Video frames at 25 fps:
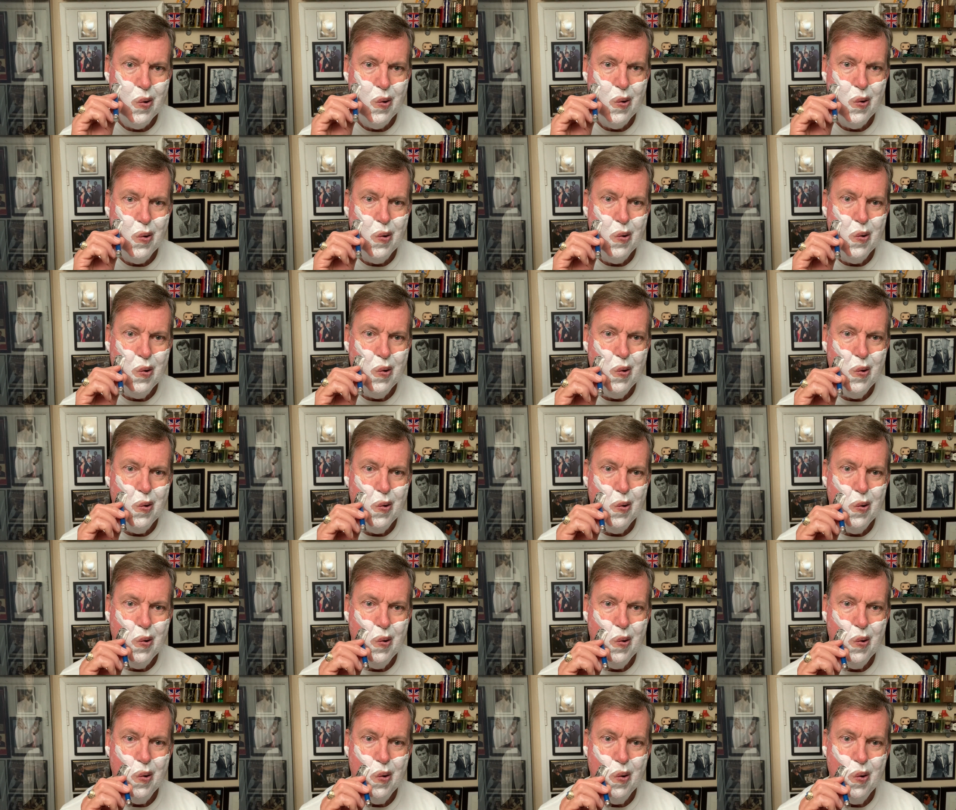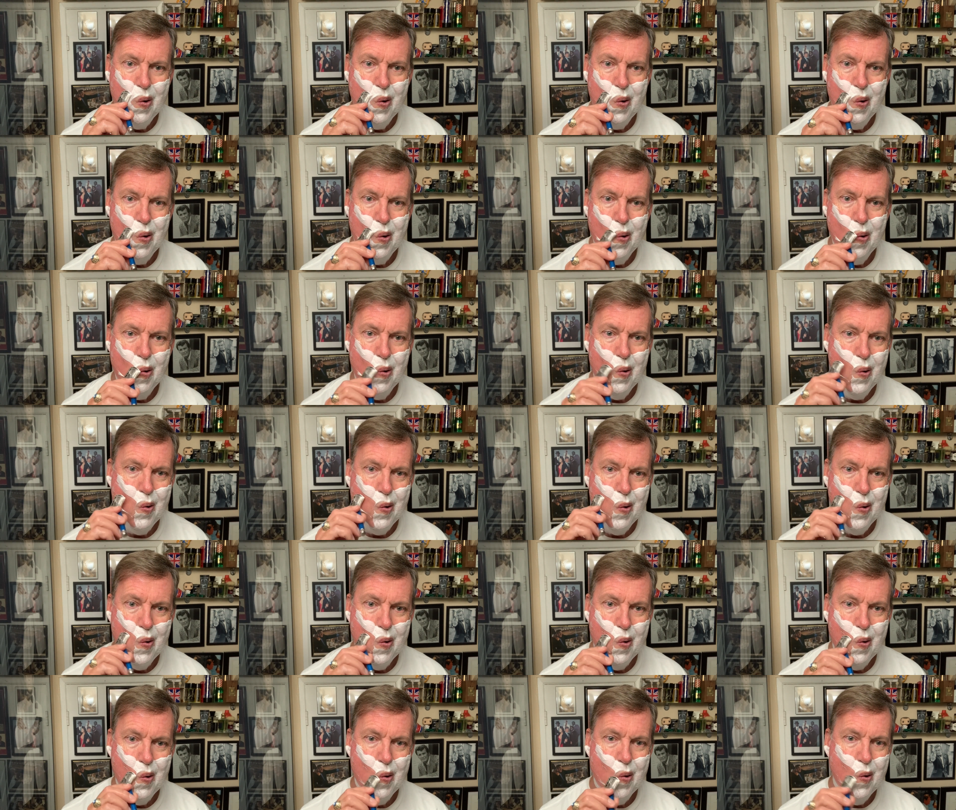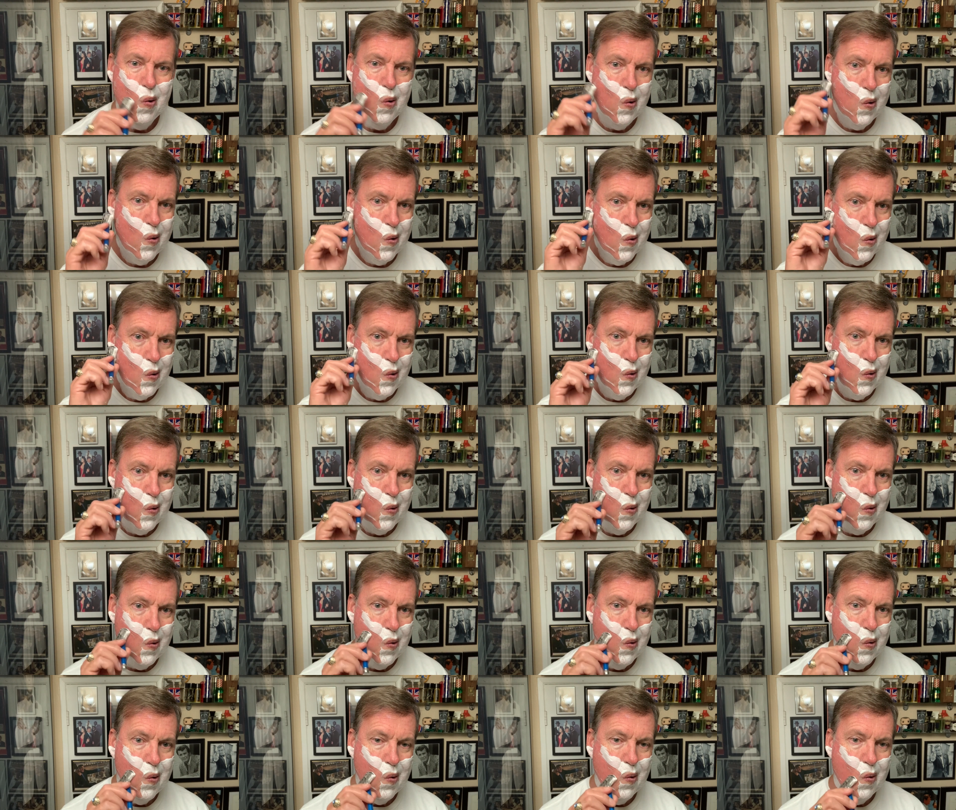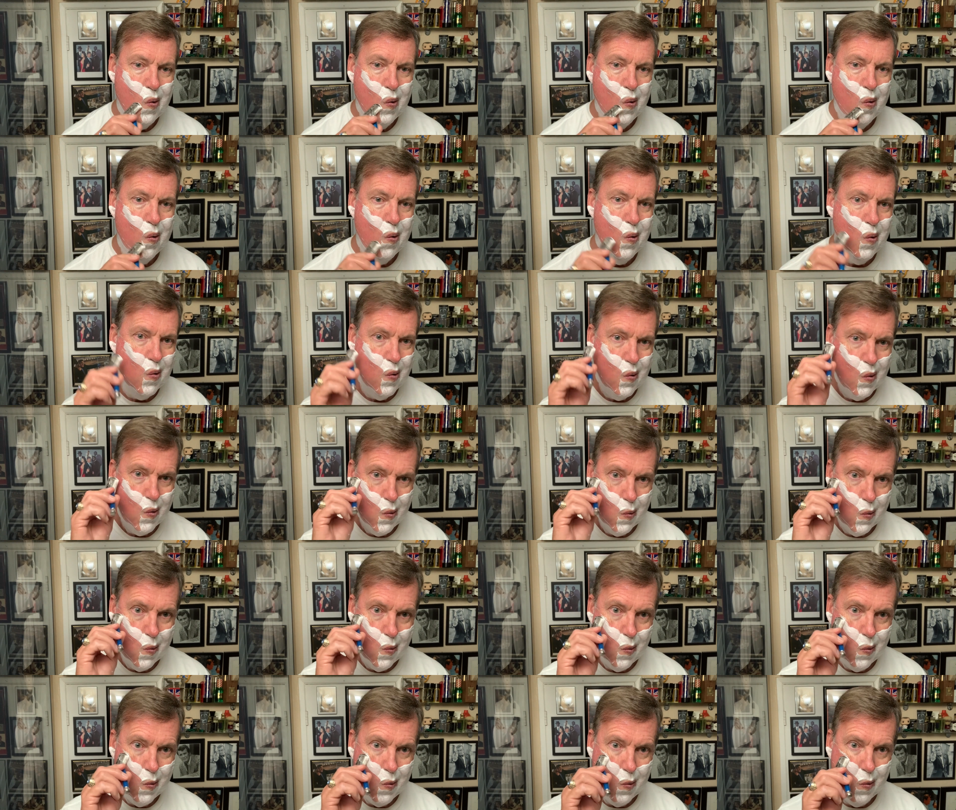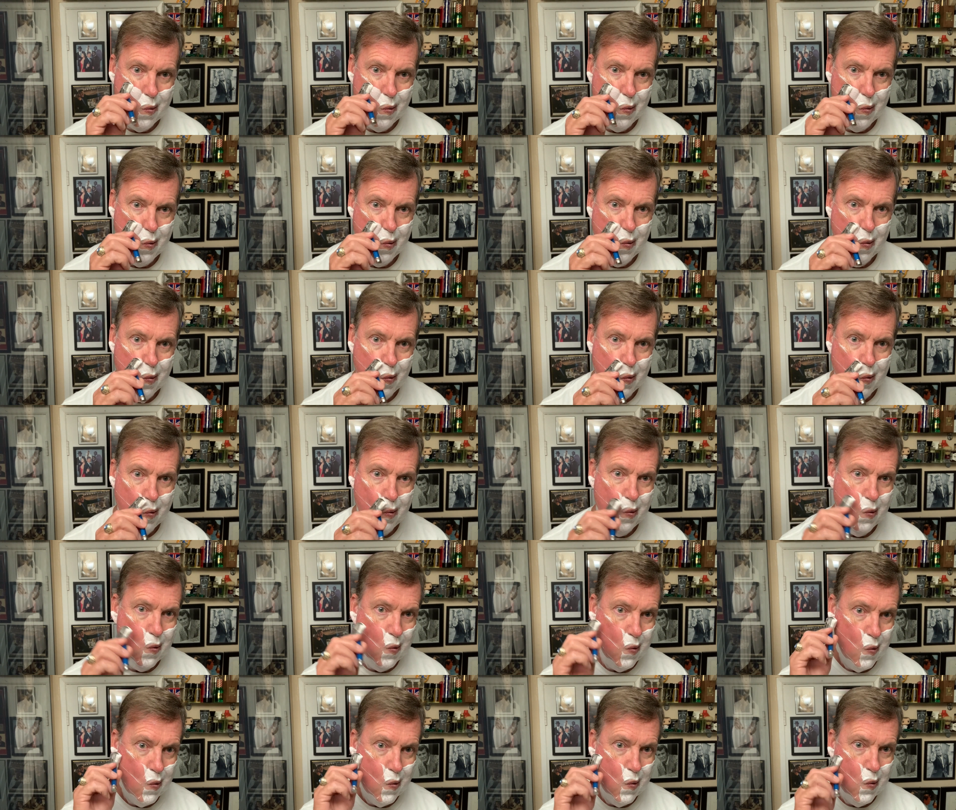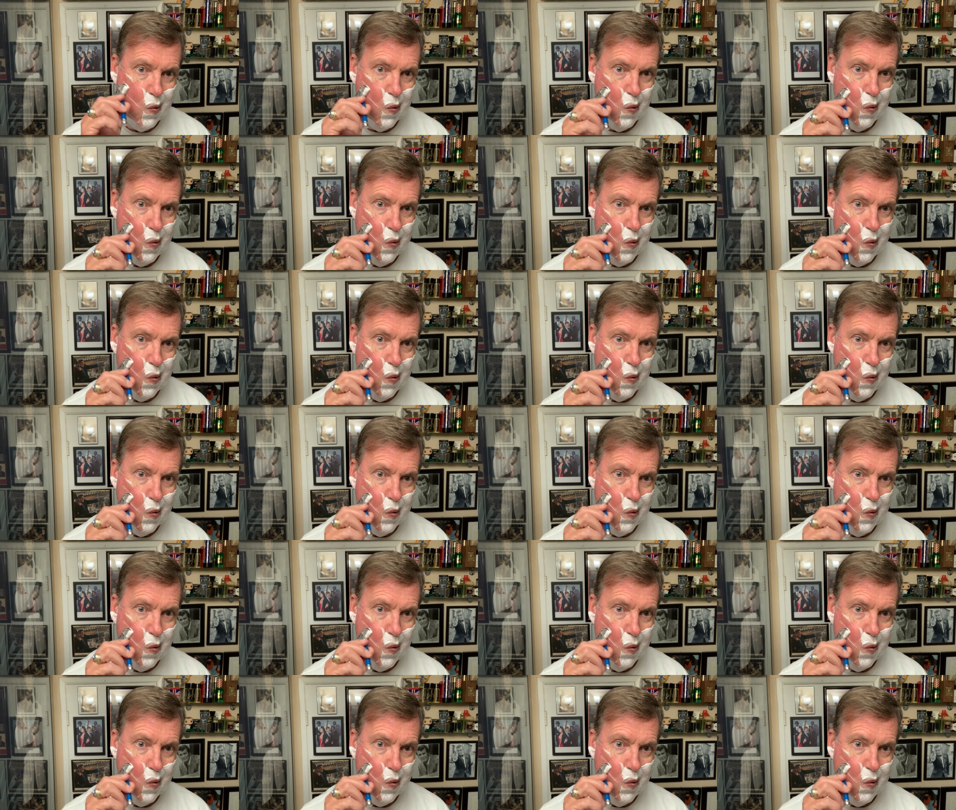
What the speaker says: Nothing is said.